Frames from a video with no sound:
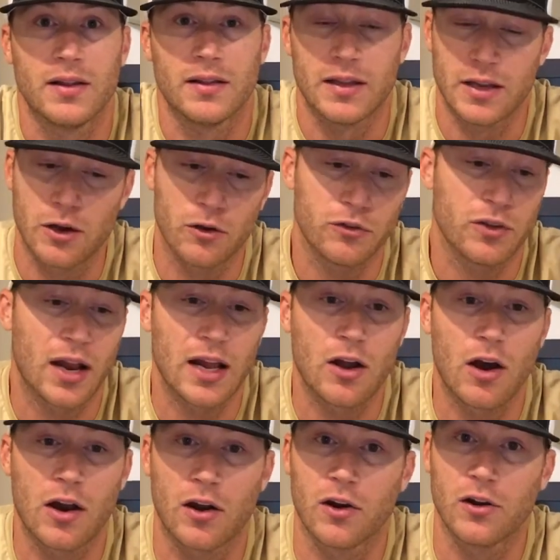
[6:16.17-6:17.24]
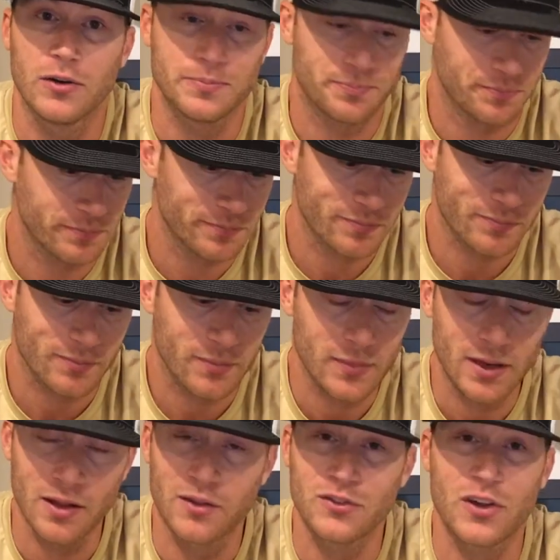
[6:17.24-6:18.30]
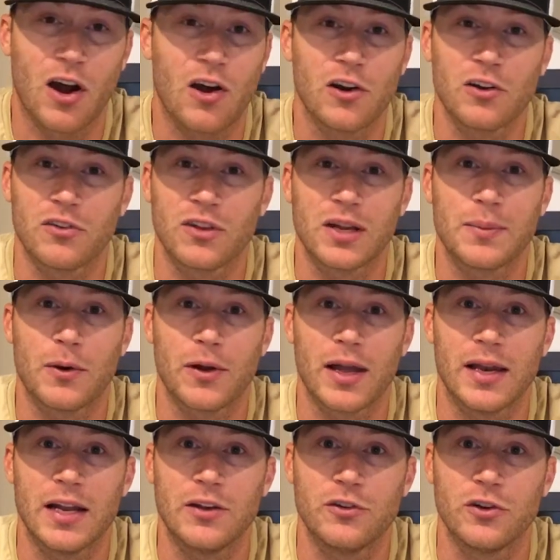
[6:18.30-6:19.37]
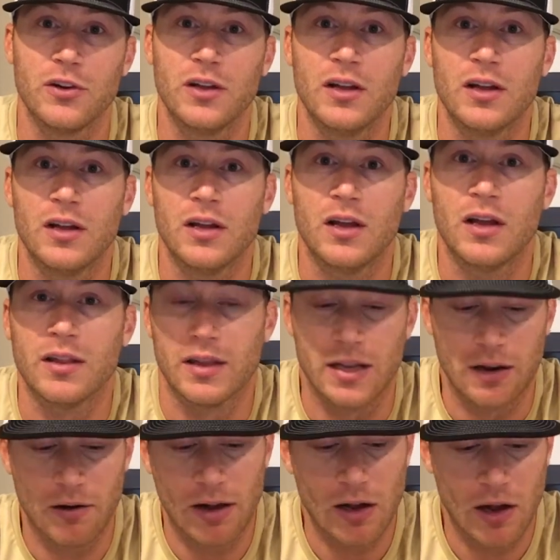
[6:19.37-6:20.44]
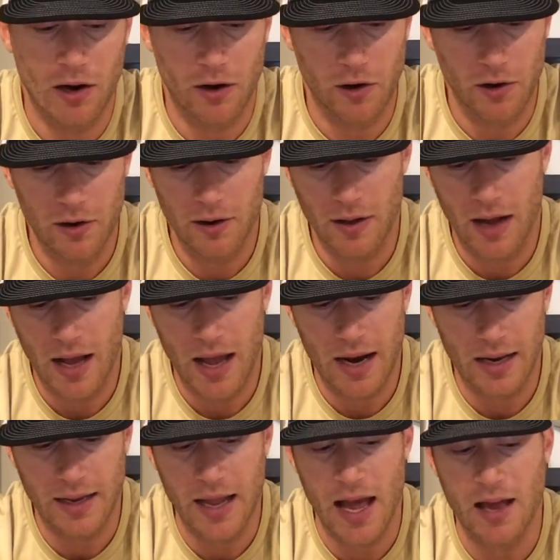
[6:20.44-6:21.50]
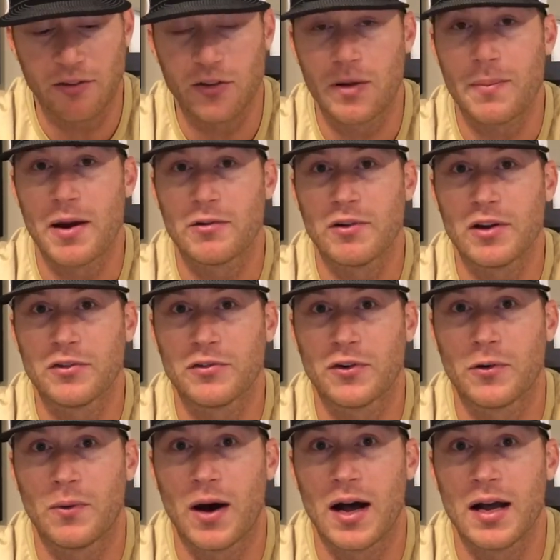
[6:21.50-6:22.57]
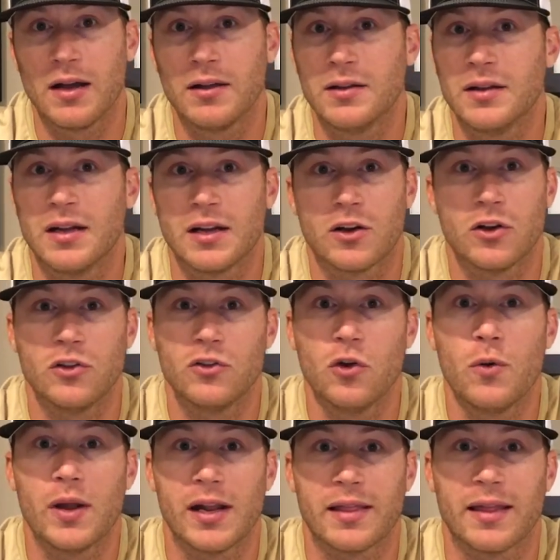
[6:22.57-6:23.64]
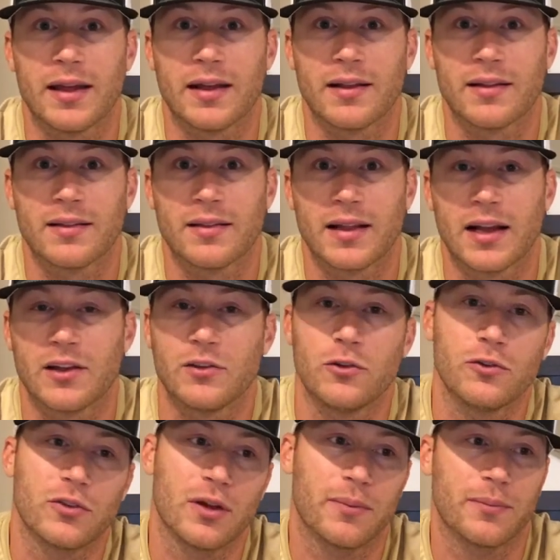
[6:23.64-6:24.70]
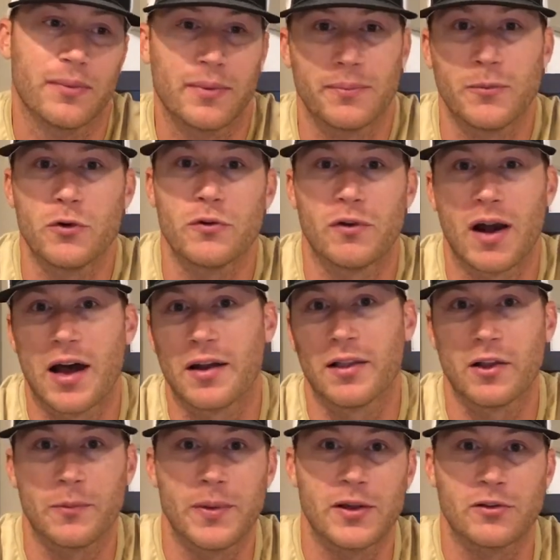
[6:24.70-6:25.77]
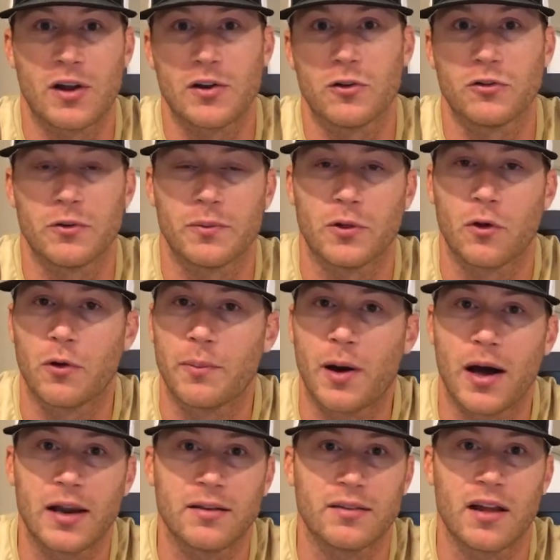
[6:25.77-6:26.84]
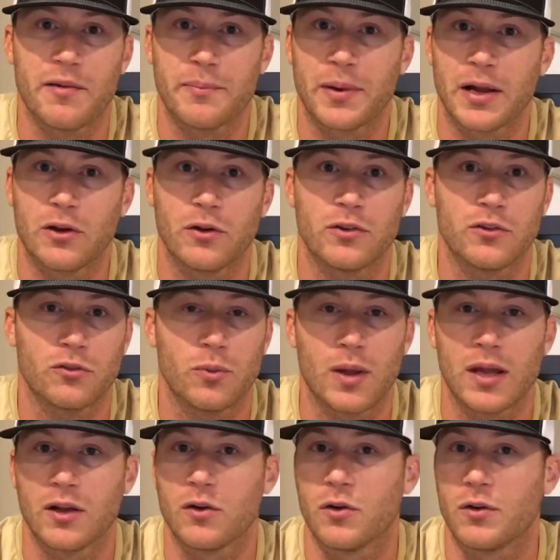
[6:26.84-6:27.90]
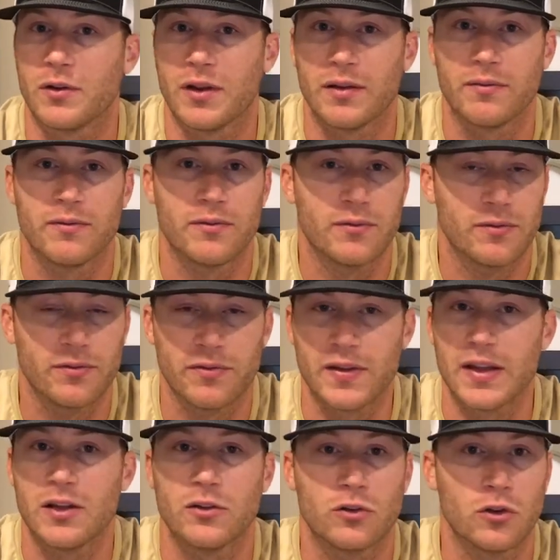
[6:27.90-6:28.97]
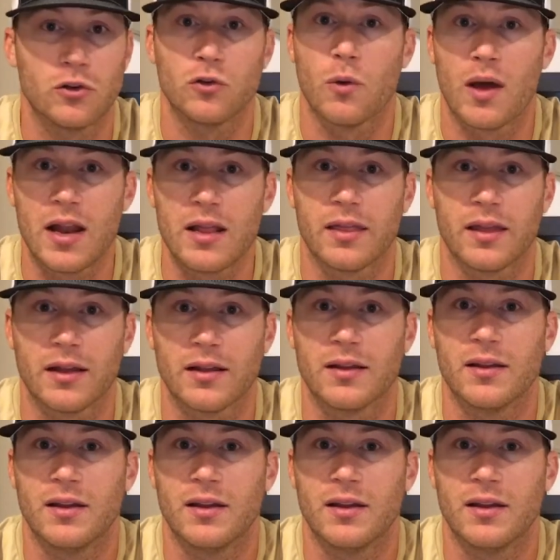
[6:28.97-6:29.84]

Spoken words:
The years that I got hurt, it's the hardest thing about getting injured. The year I got hurt, I had a cast on my wrist for a while, couldn't do anything. Like I'd do some, move around a little bit, try to do some lower body stuff, but I couldn't swing, couldn't field, couldn't do anything.